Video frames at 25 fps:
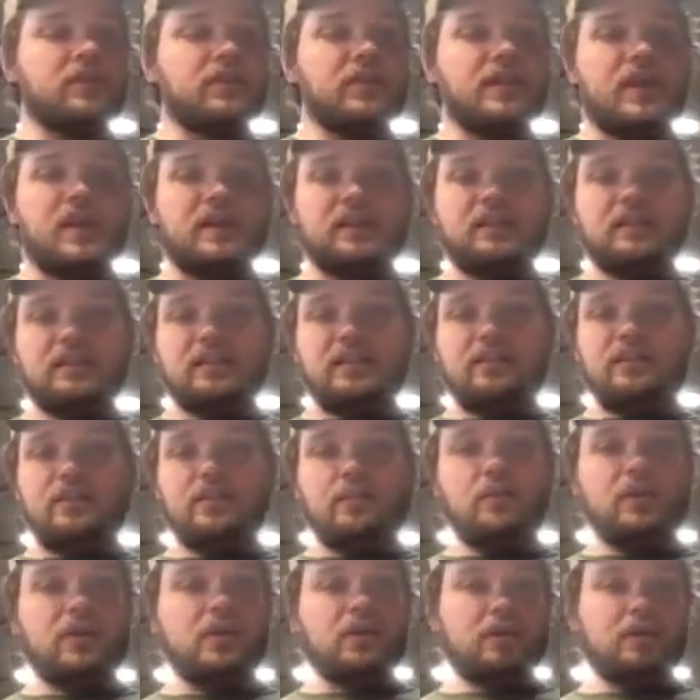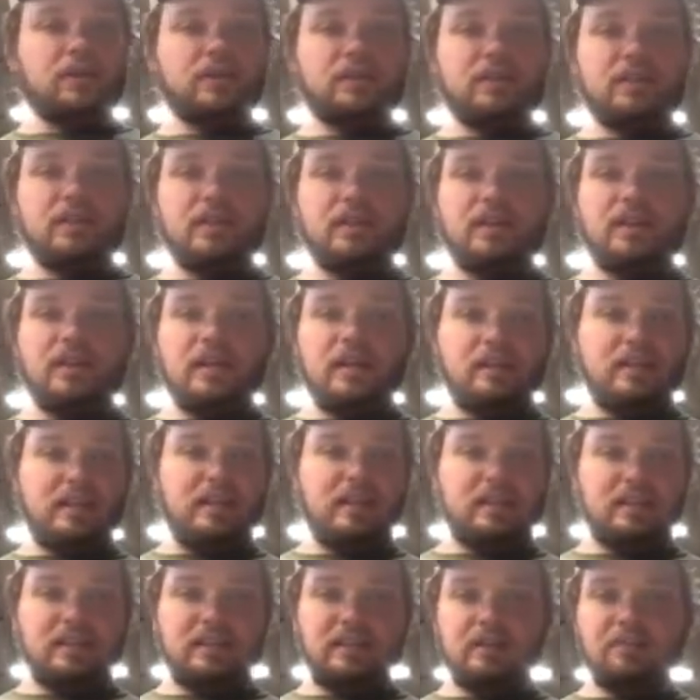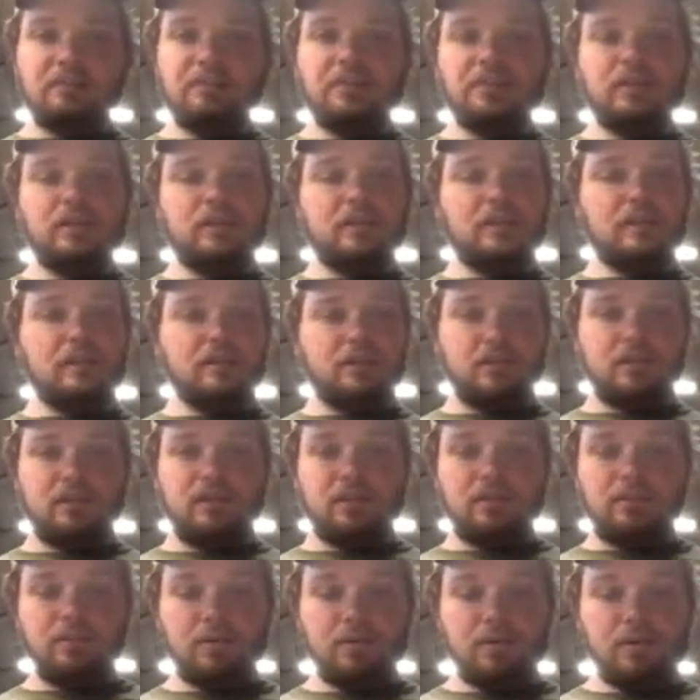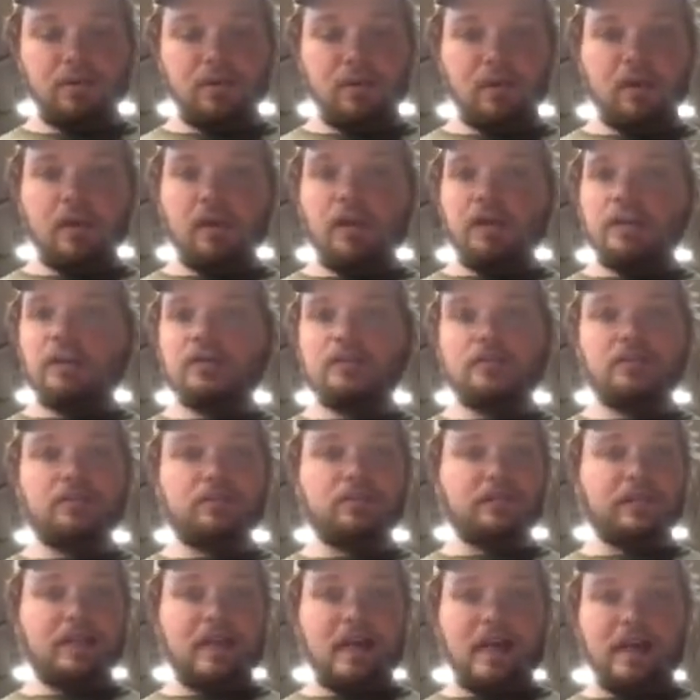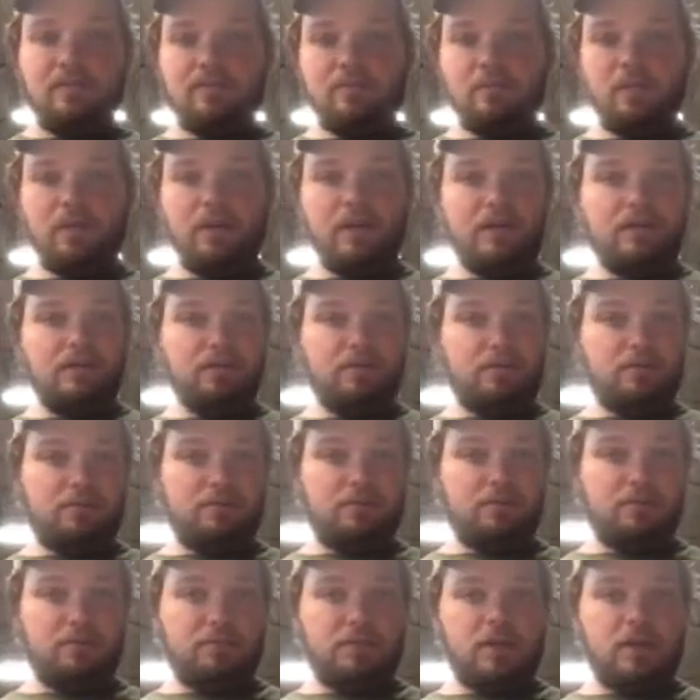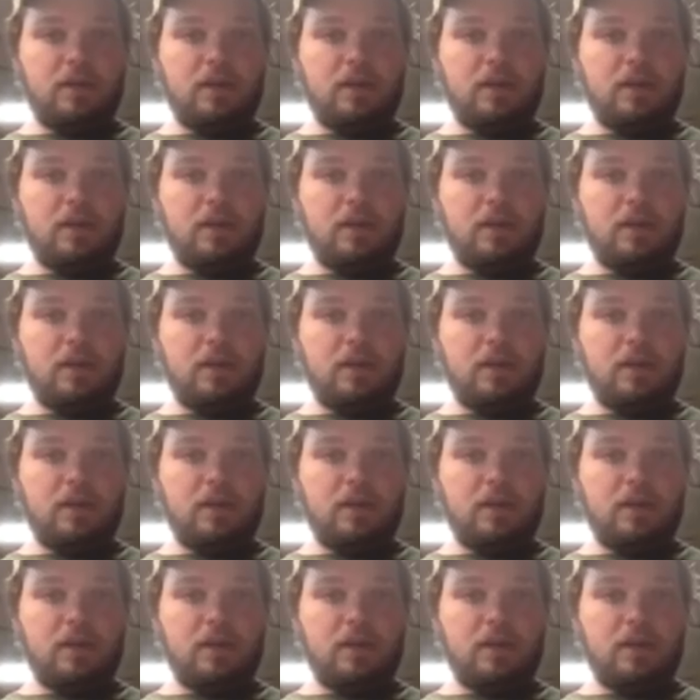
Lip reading: to that is if you're working on a Sunday and hit something you need to sharpen, you still need to have a way to sharpen.